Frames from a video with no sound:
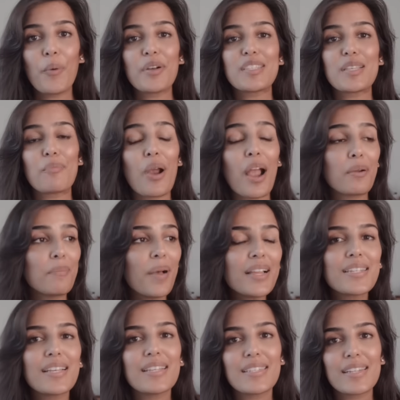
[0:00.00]
Whereas the
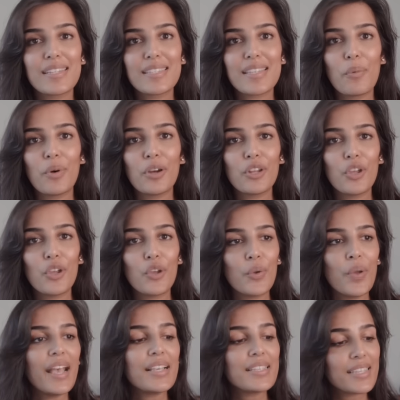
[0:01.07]
pragmatist is someone
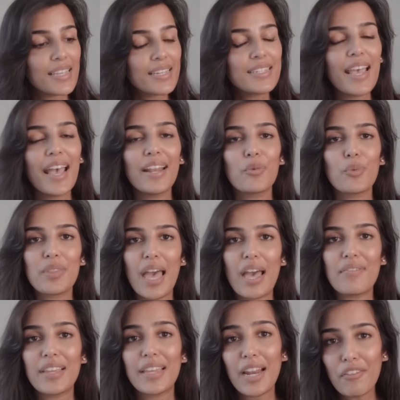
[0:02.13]
who is content with
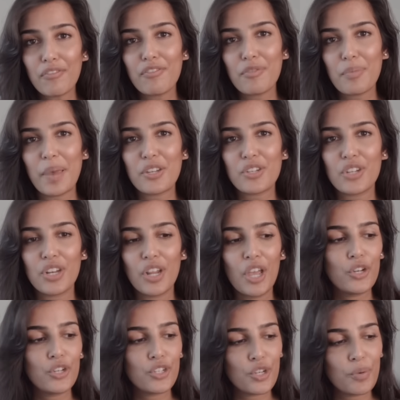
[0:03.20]
having enough information
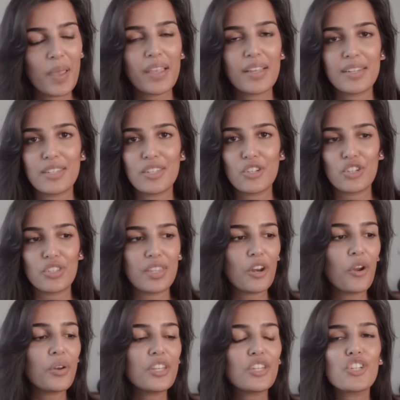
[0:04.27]
to make a decision. They
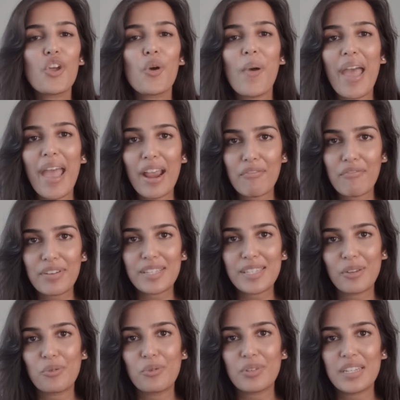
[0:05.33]
don't need to know every
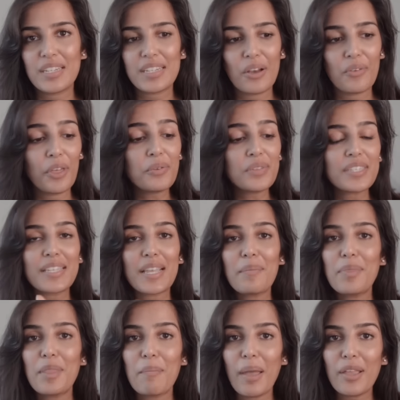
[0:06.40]
single detail. They'll
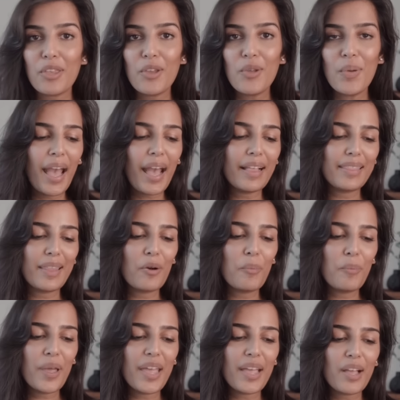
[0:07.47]
skim the menu and they'll
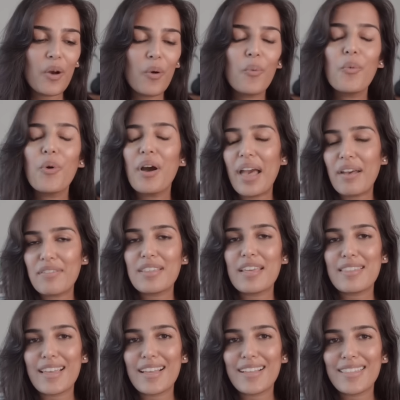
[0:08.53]
pick whatever
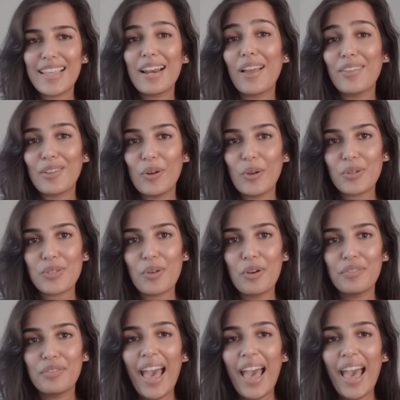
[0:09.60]
they think they like the looks of.